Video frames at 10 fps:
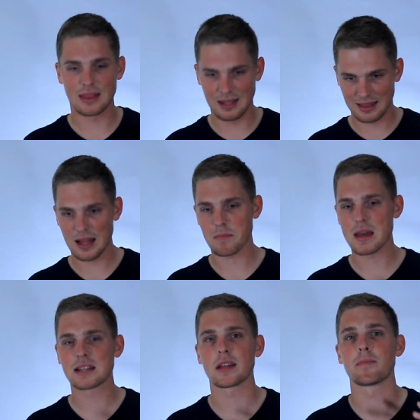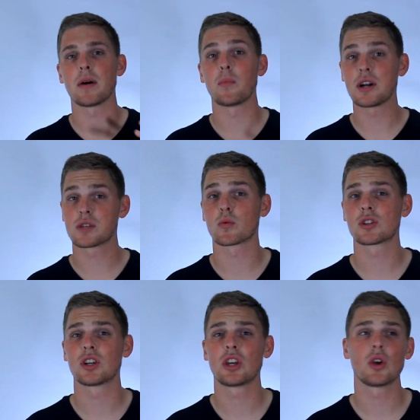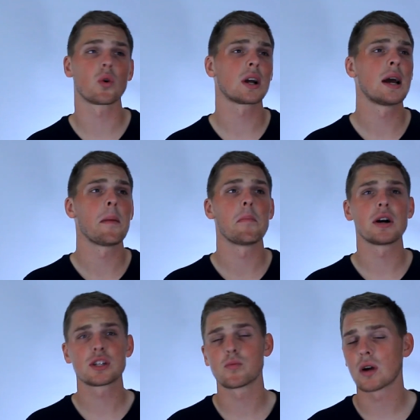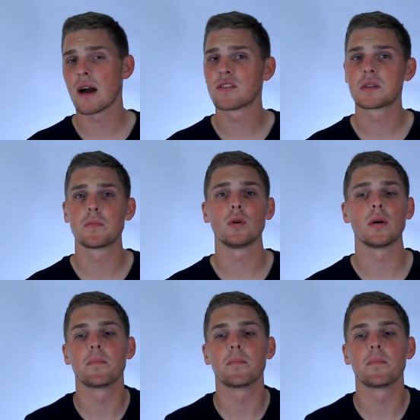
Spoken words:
And that makes it much more secure, much more comfortable.